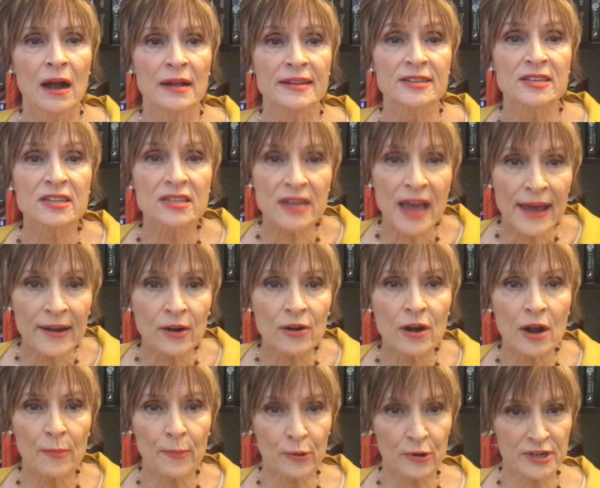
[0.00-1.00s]
Saturn
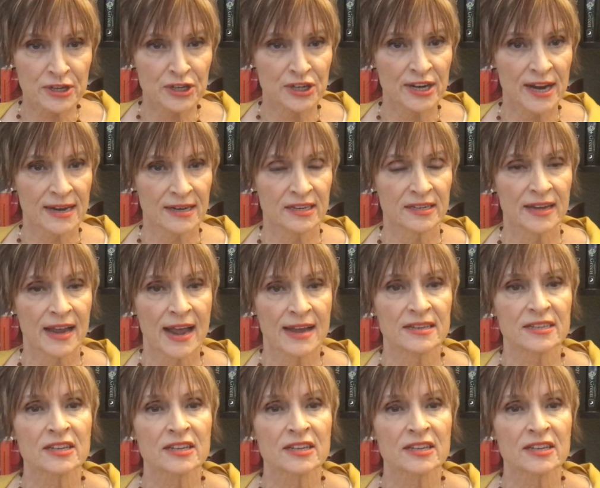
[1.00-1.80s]
appreciates that.